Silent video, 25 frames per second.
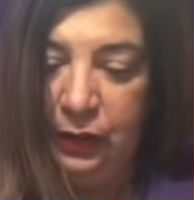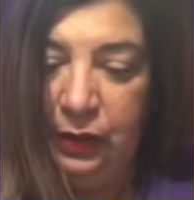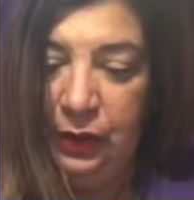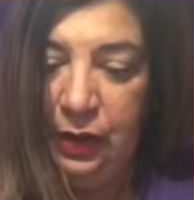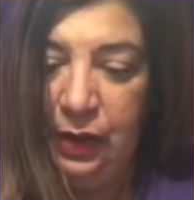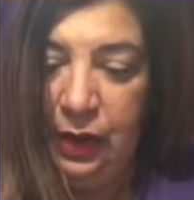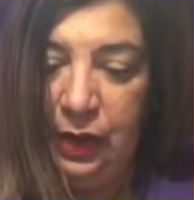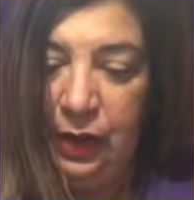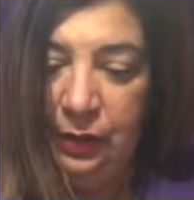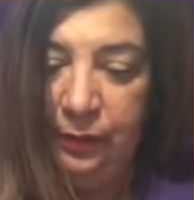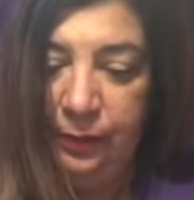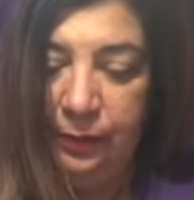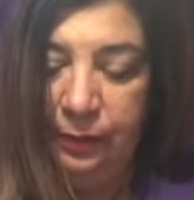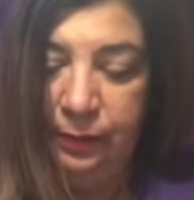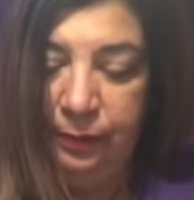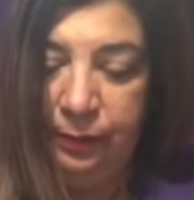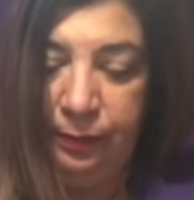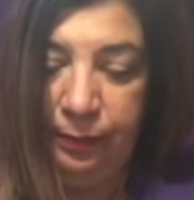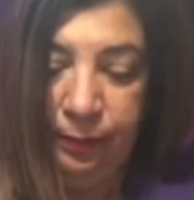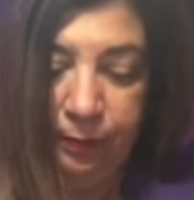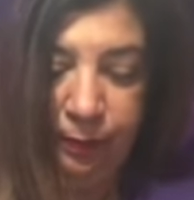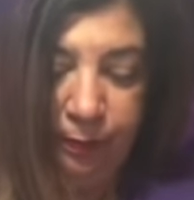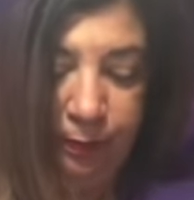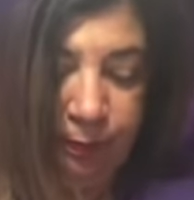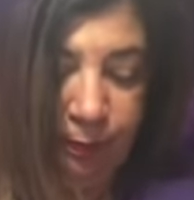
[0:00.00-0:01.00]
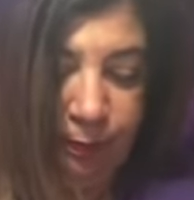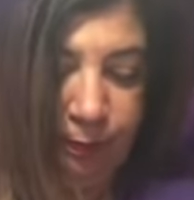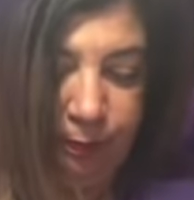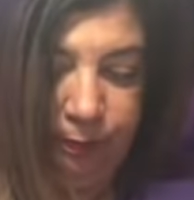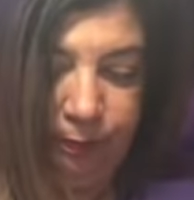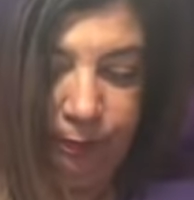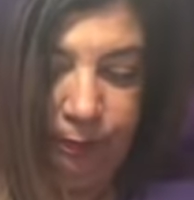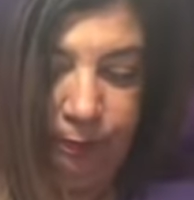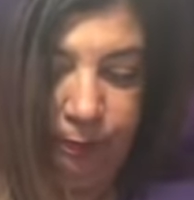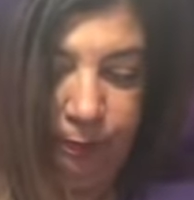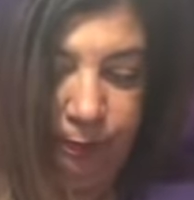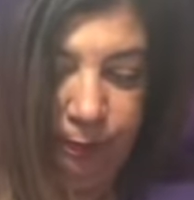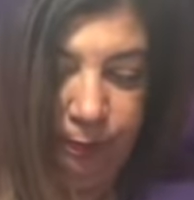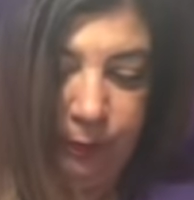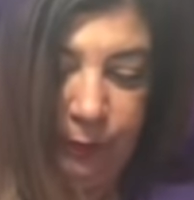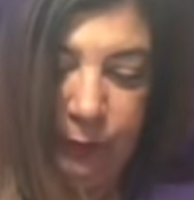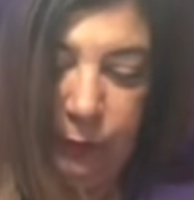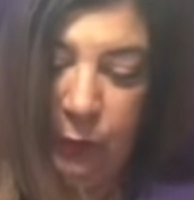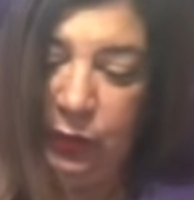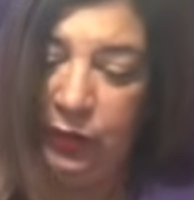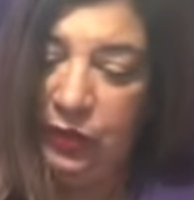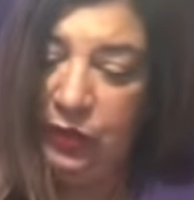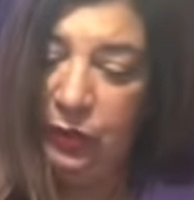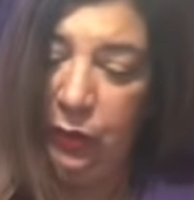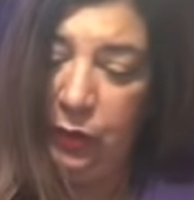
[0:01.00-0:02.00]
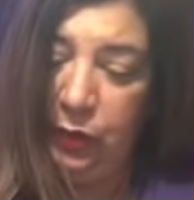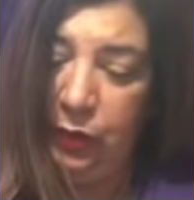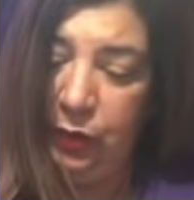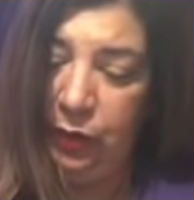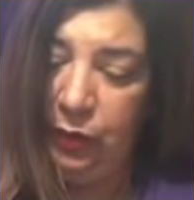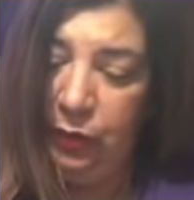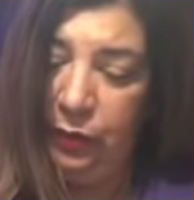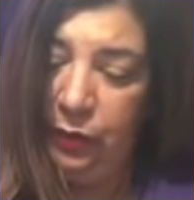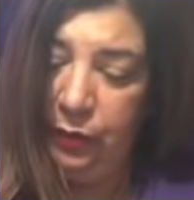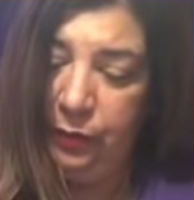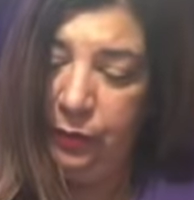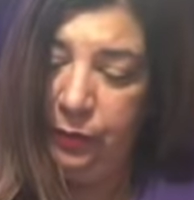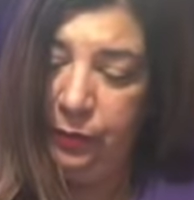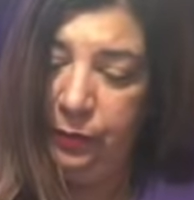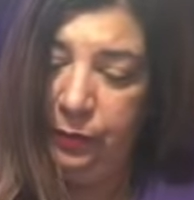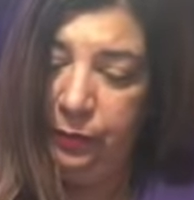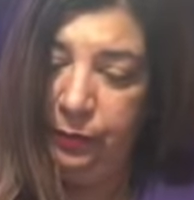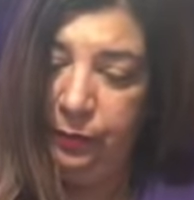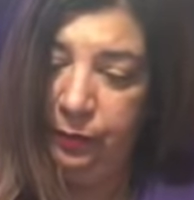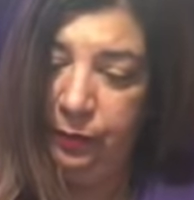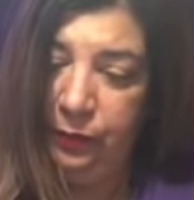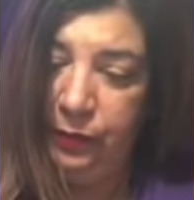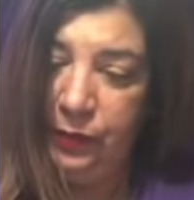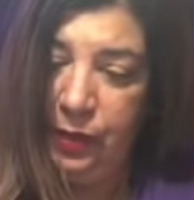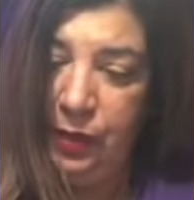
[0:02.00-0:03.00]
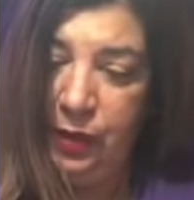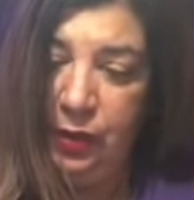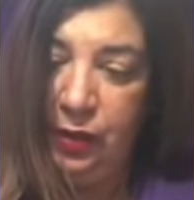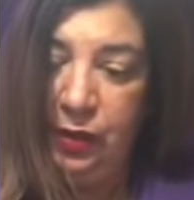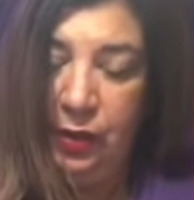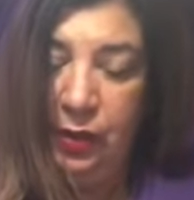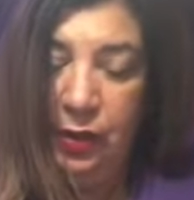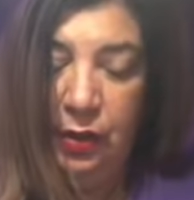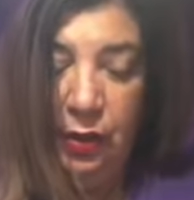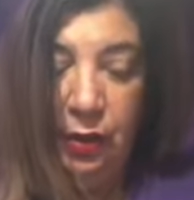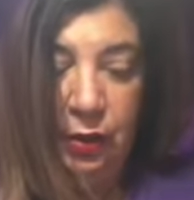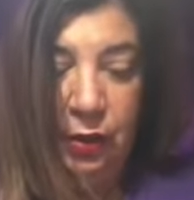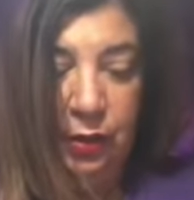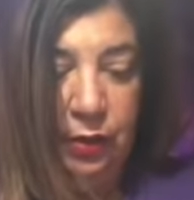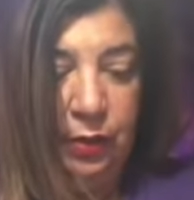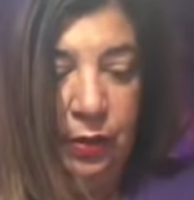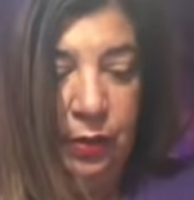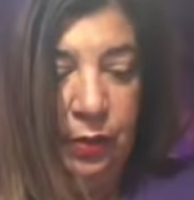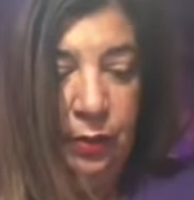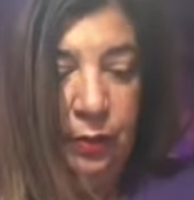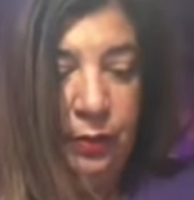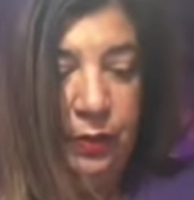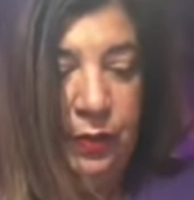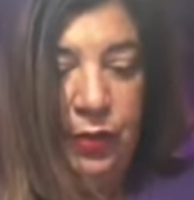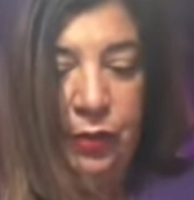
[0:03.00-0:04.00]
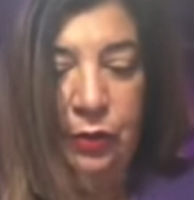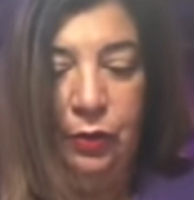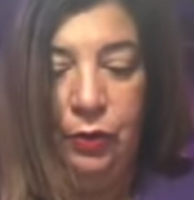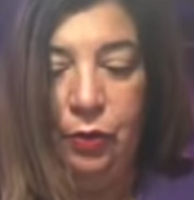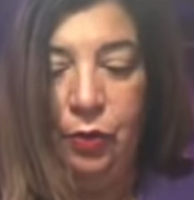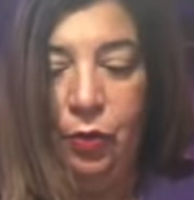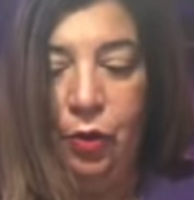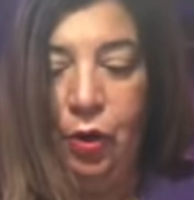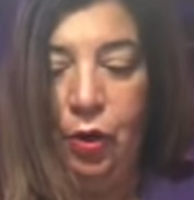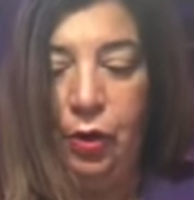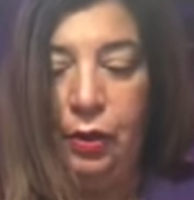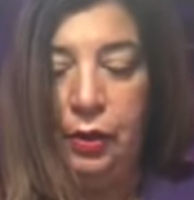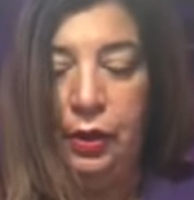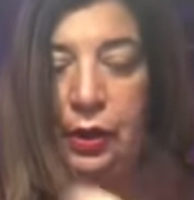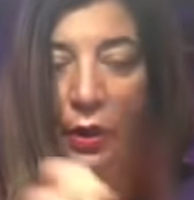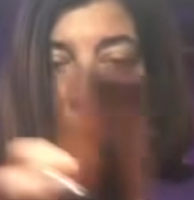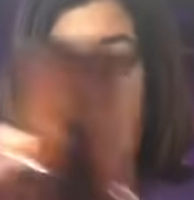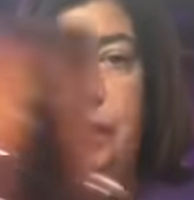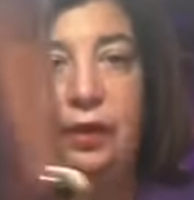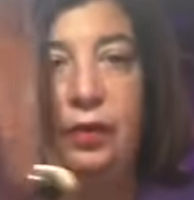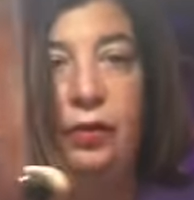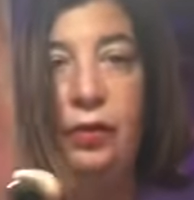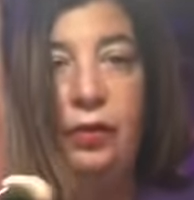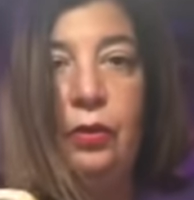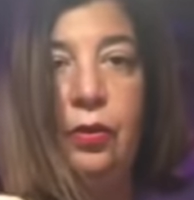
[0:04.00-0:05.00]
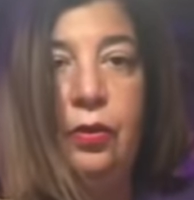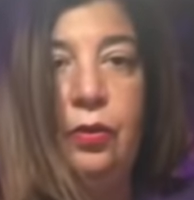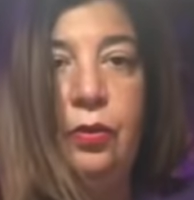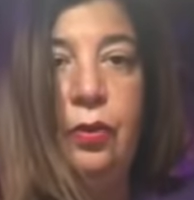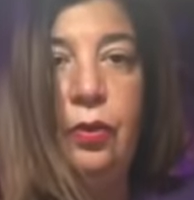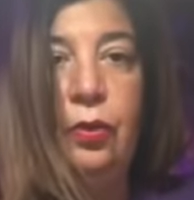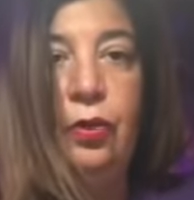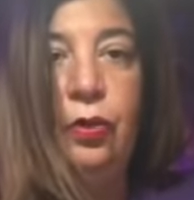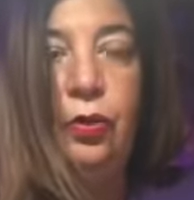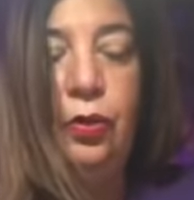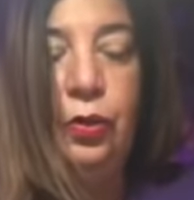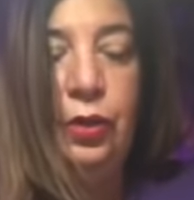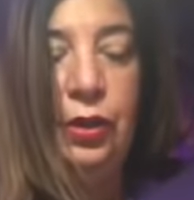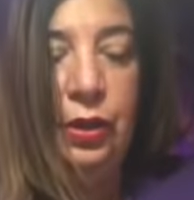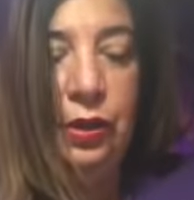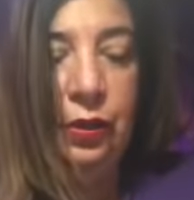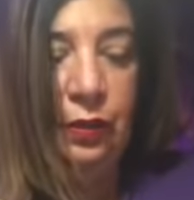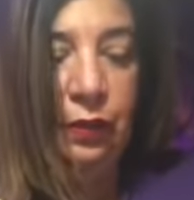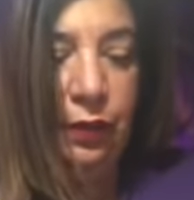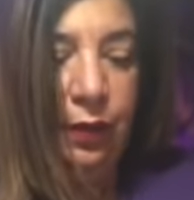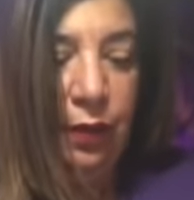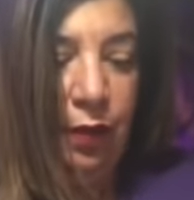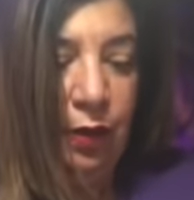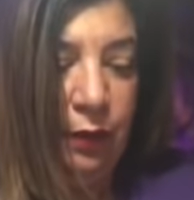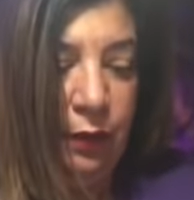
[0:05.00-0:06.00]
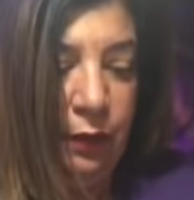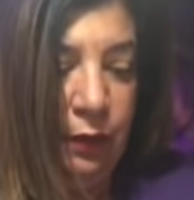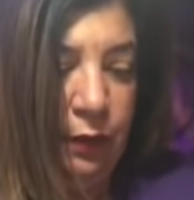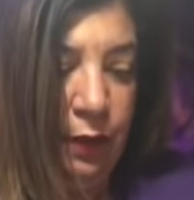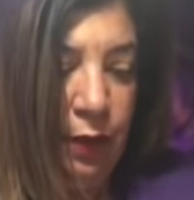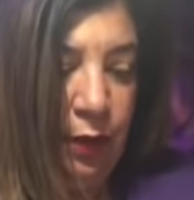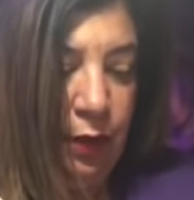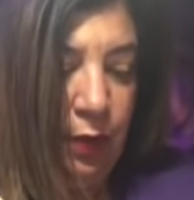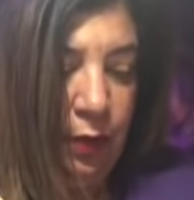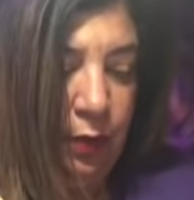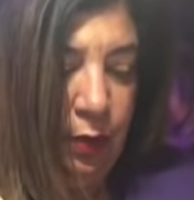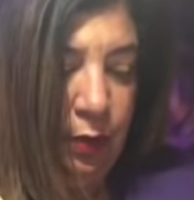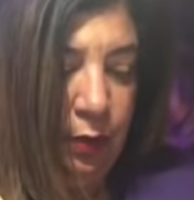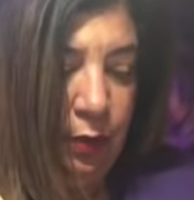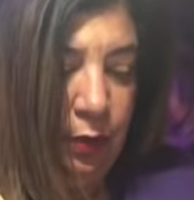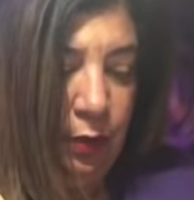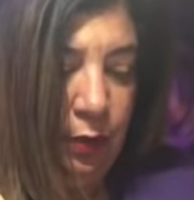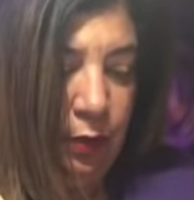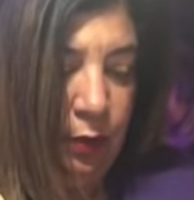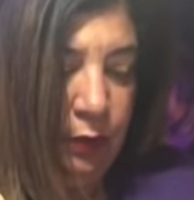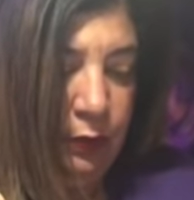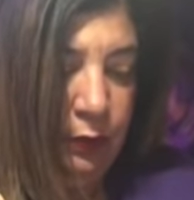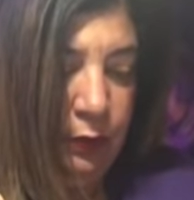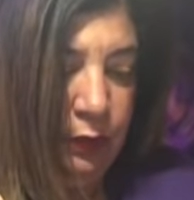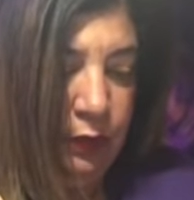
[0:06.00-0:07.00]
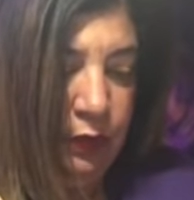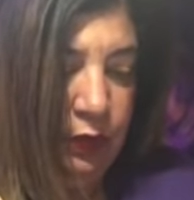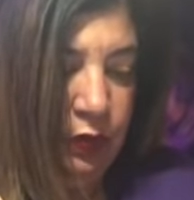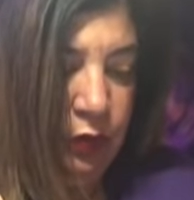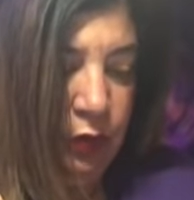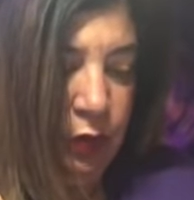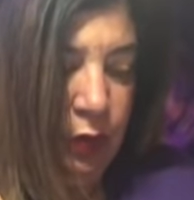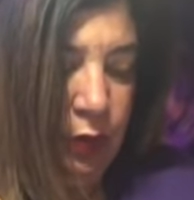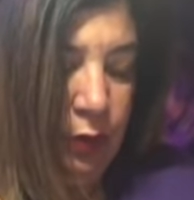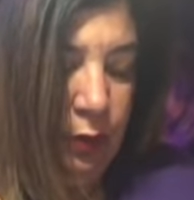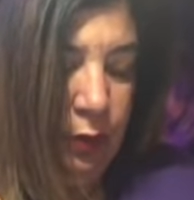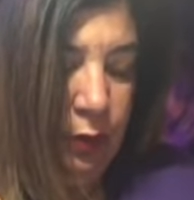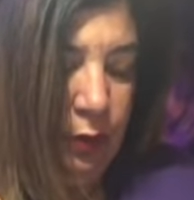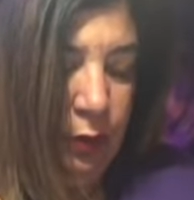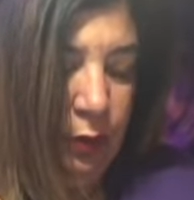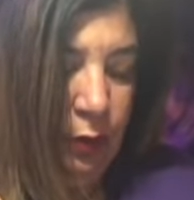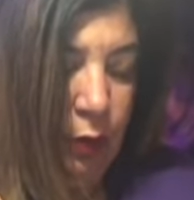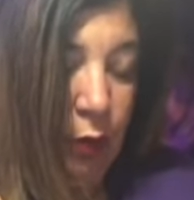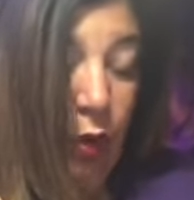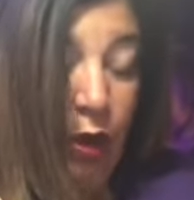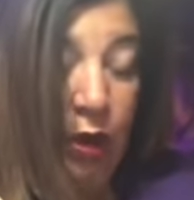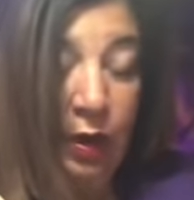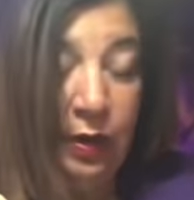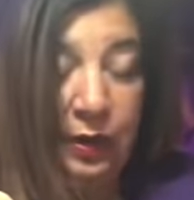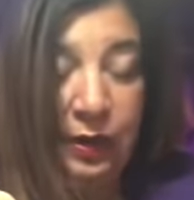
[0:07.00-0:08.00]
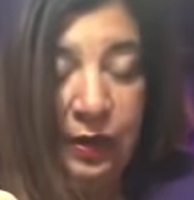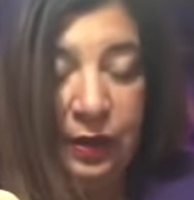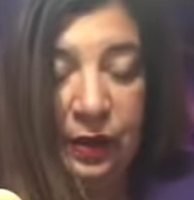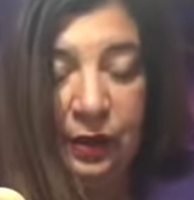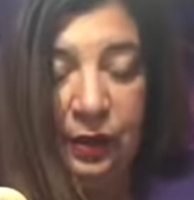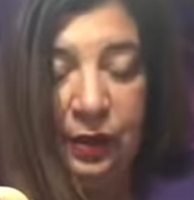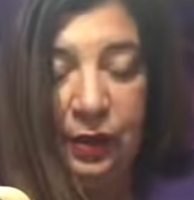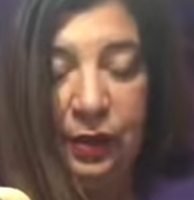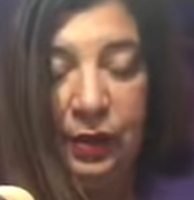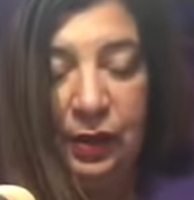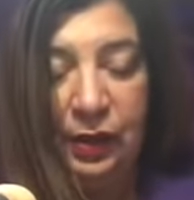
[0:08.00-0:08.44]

Yeah. What's going on here? Here you are, King or Queen of, of, uh, of uh, Wands.